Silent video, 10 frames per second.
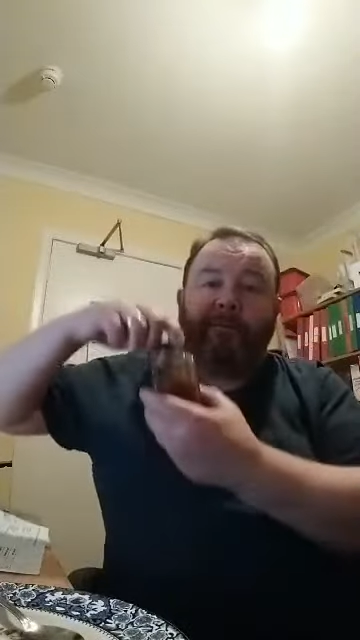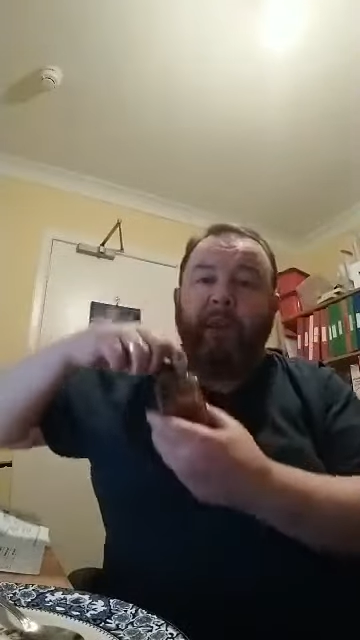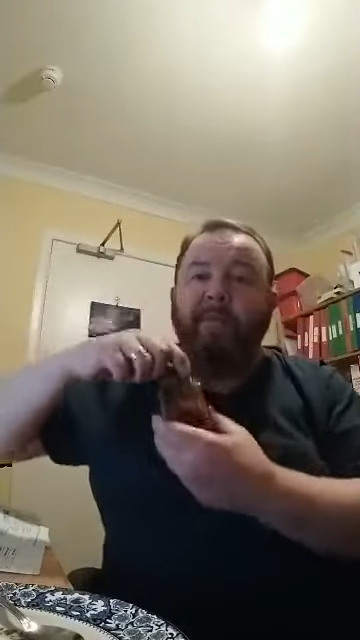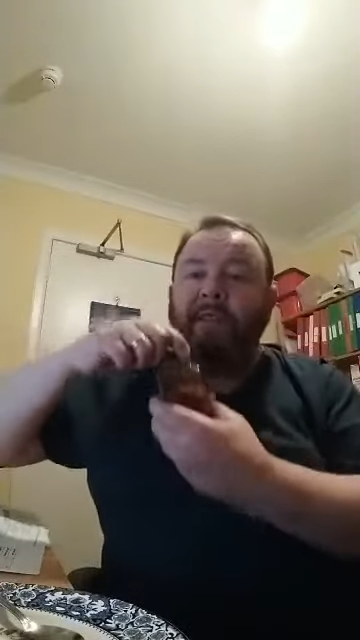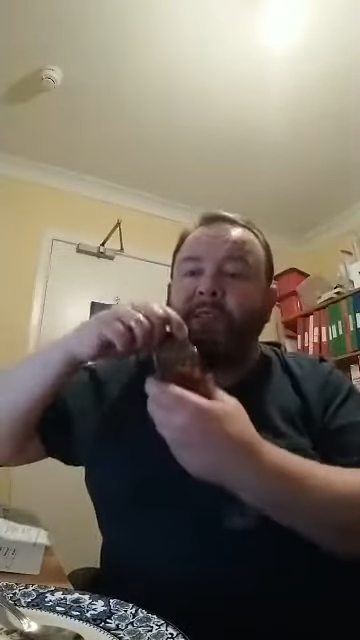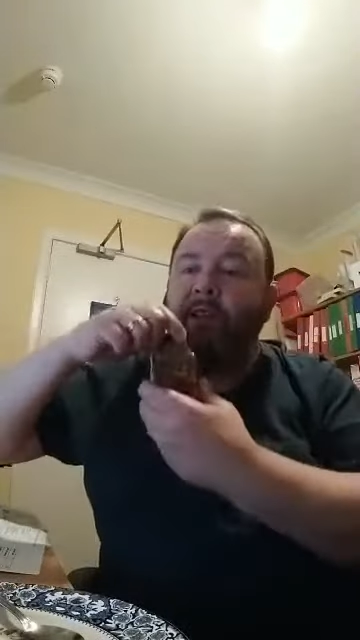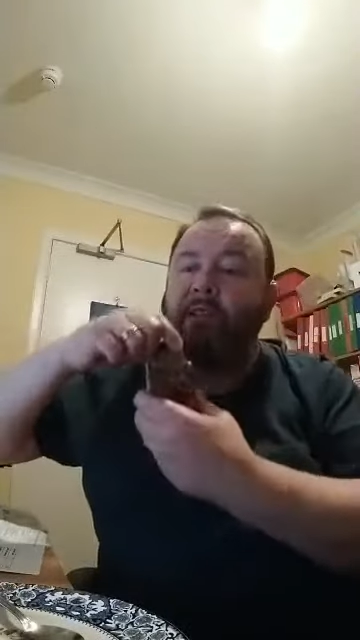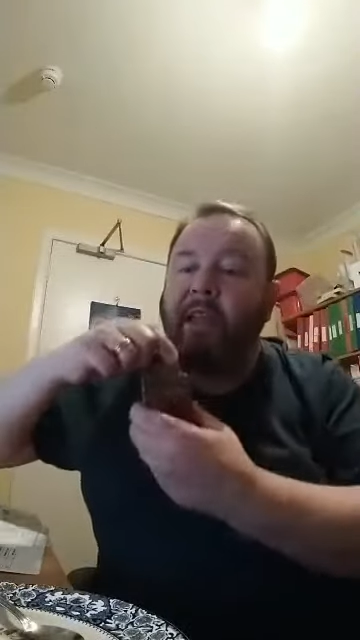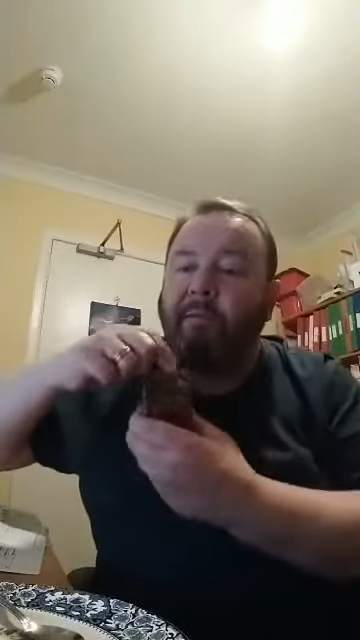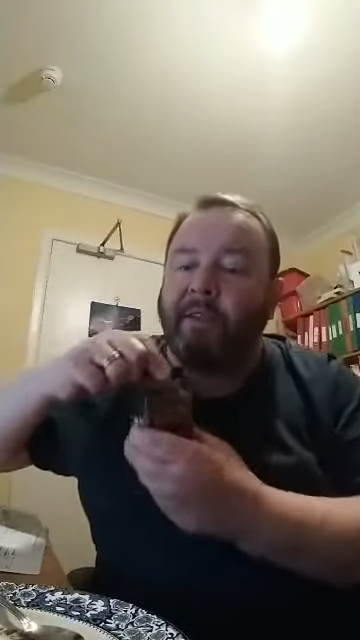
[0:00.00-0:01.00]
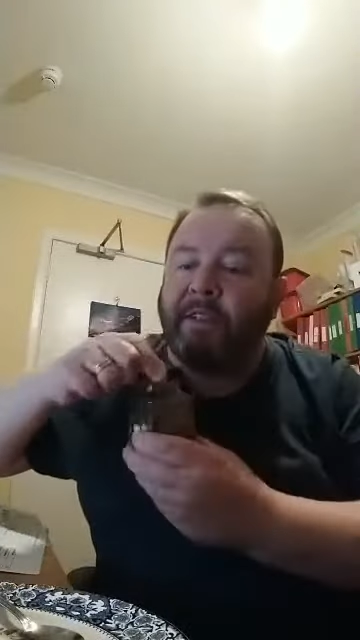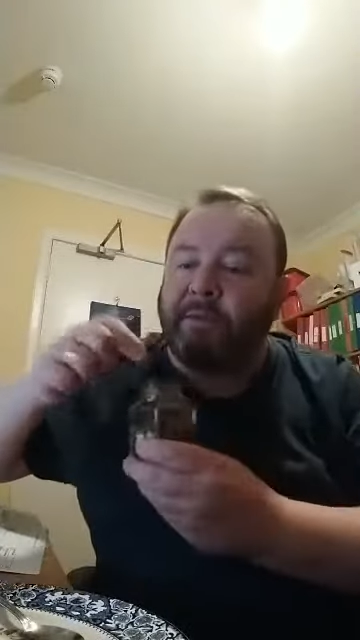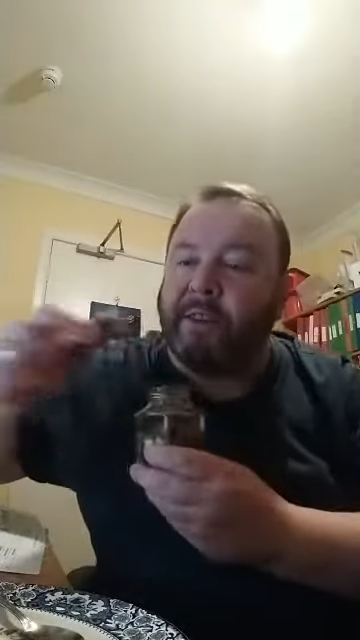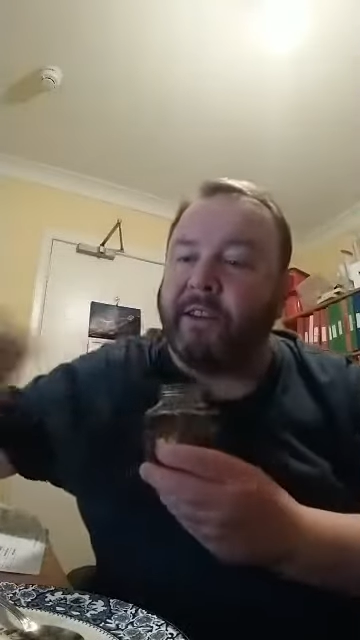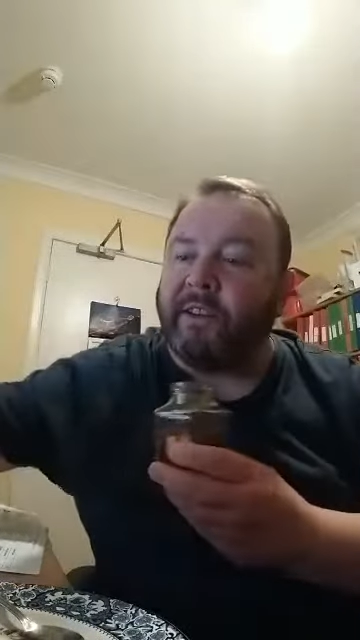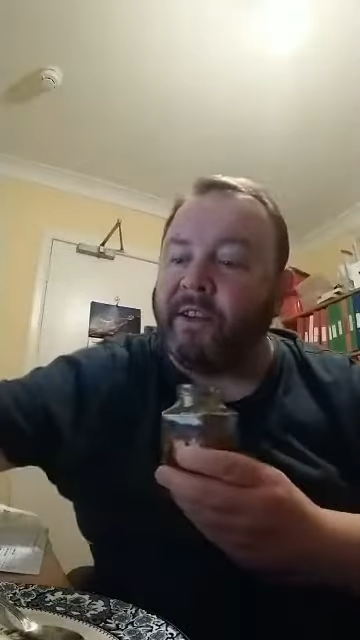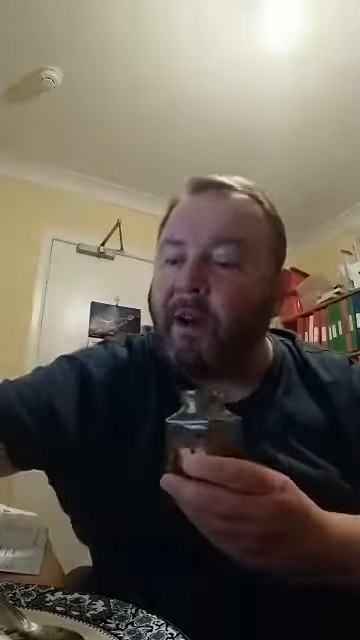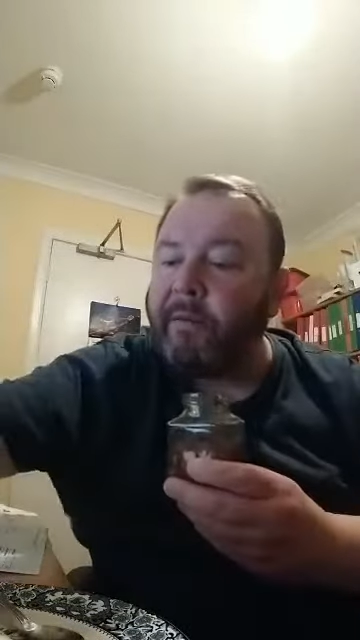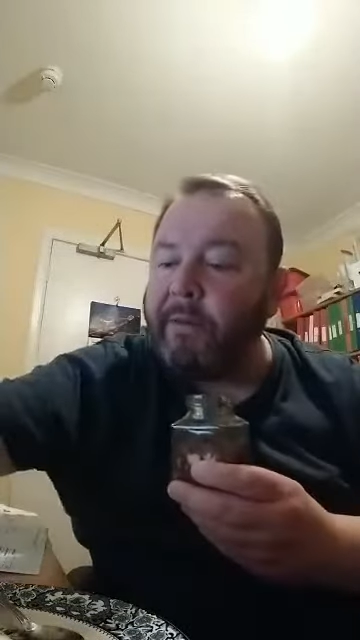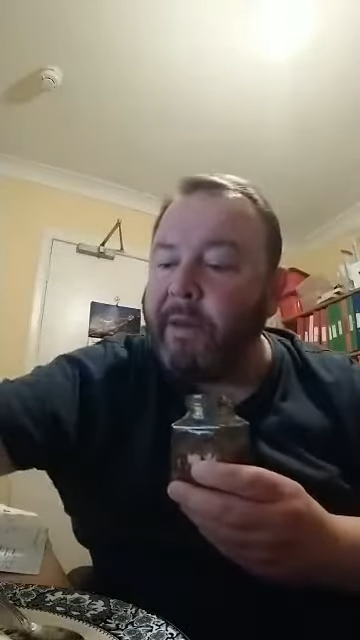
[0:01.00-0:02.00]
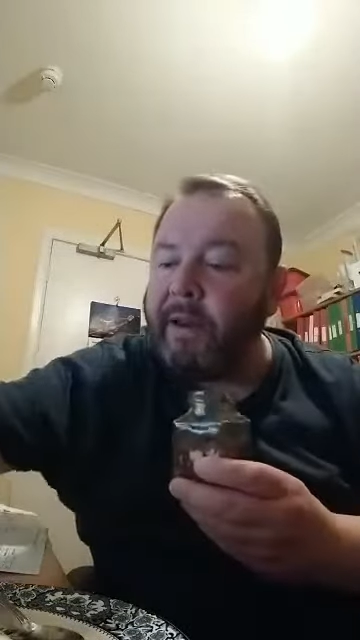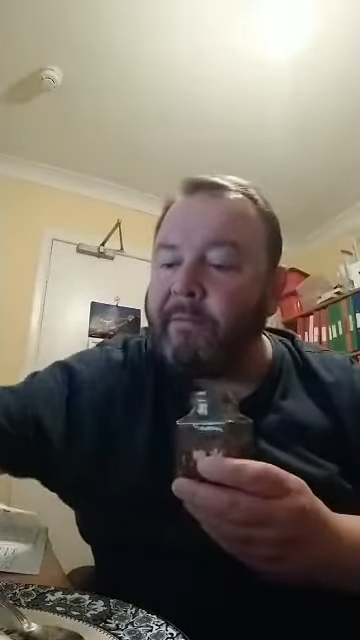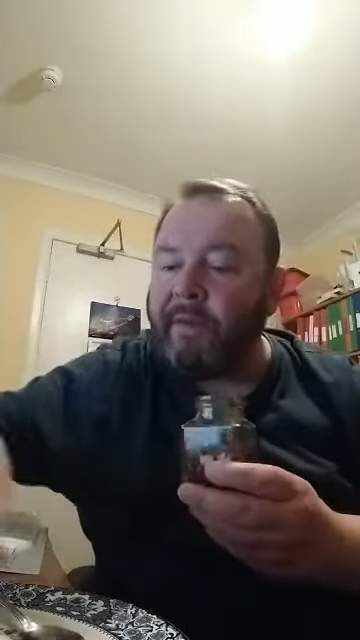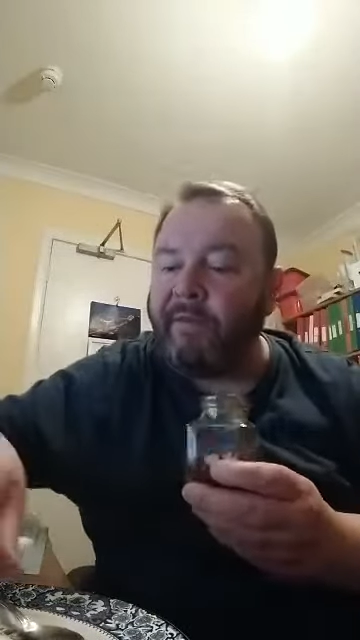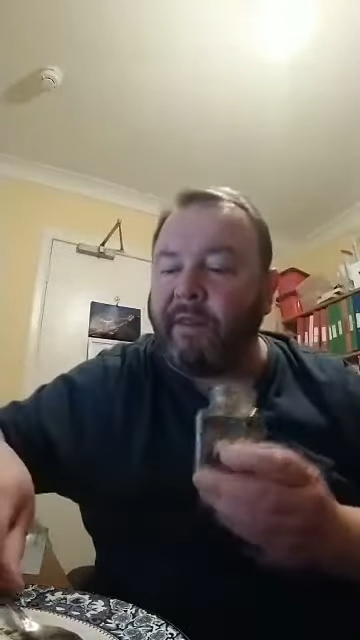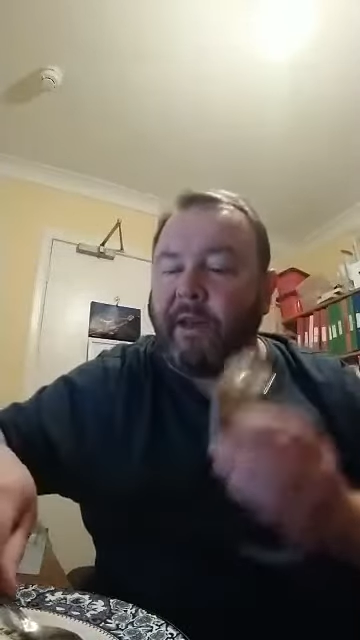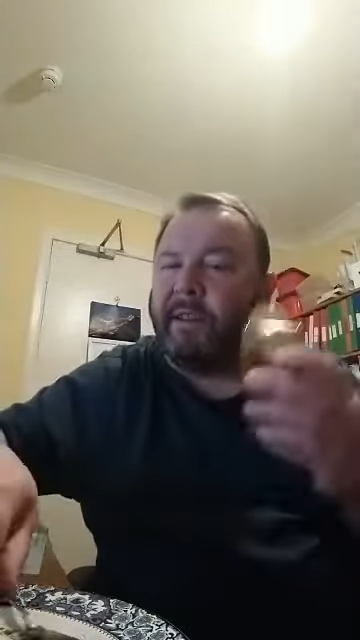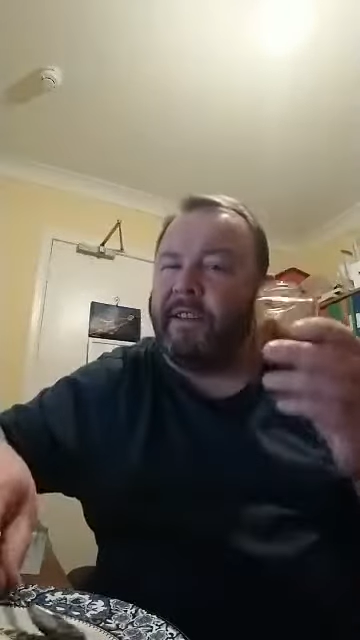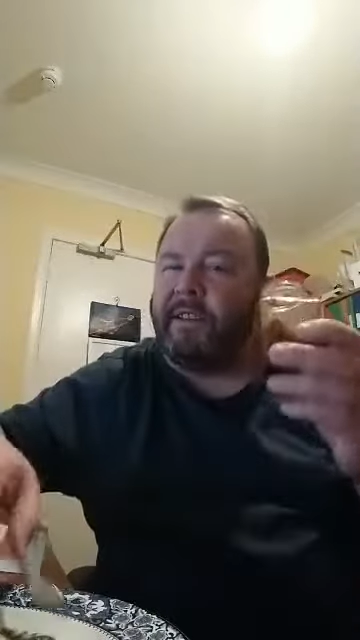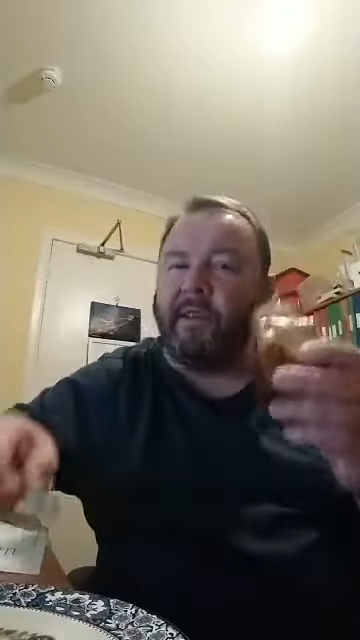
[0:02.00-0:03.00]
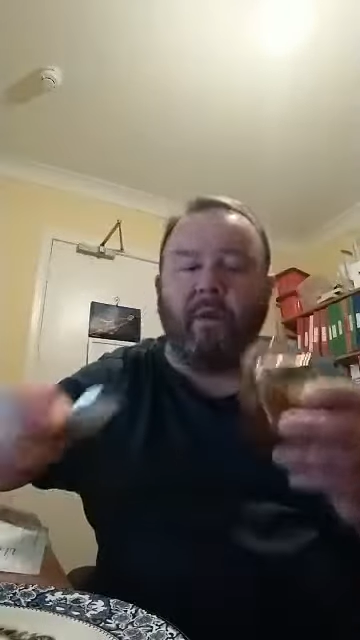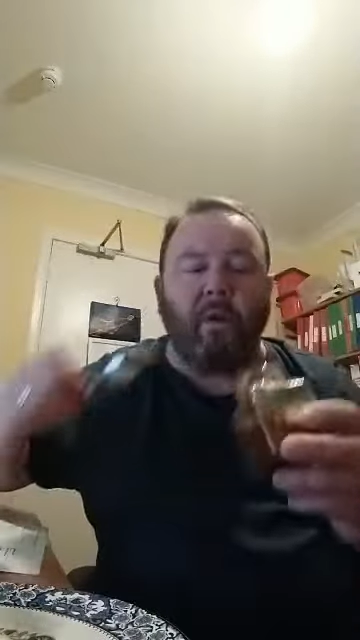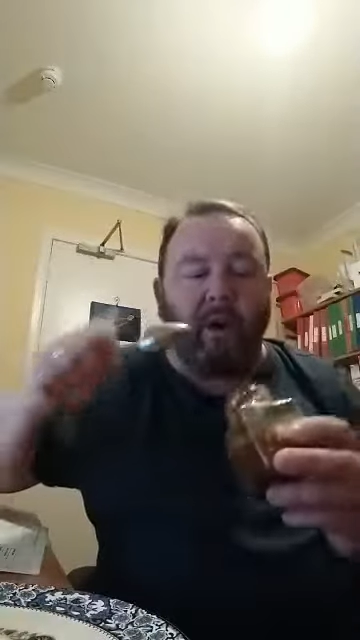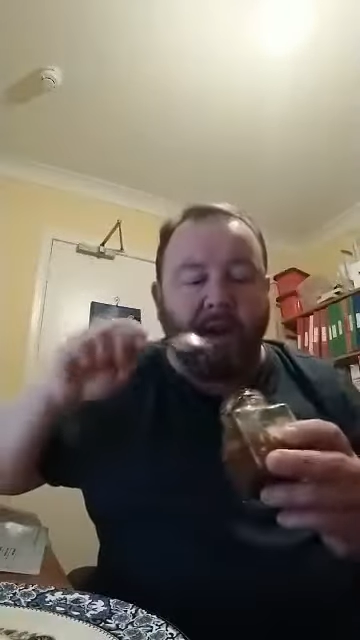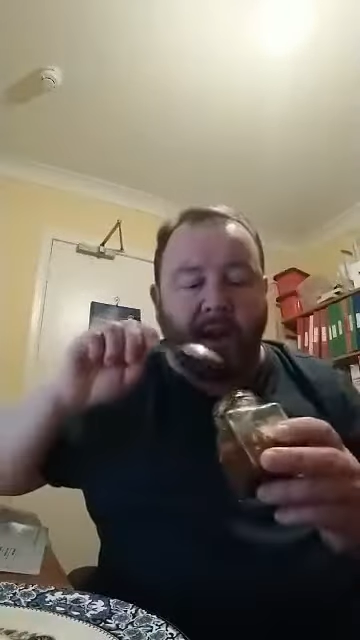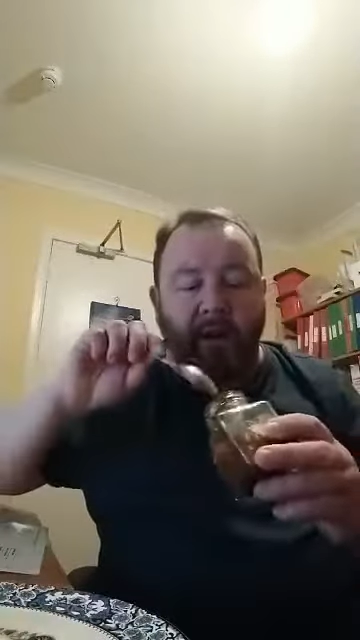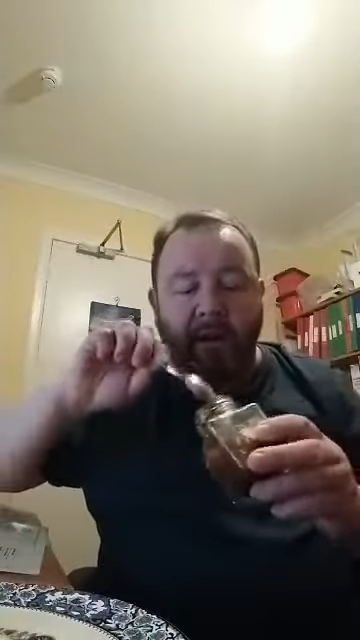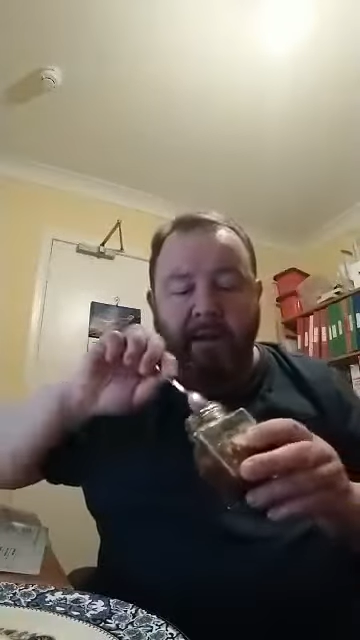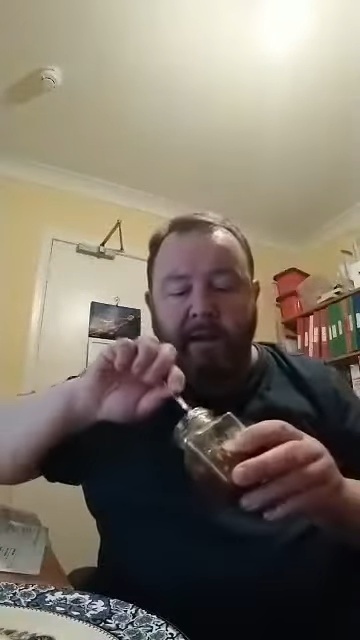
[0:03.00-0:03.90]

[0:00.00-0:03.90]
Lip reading: there's no label on this particular jar, but about a month ago, this is still quite young,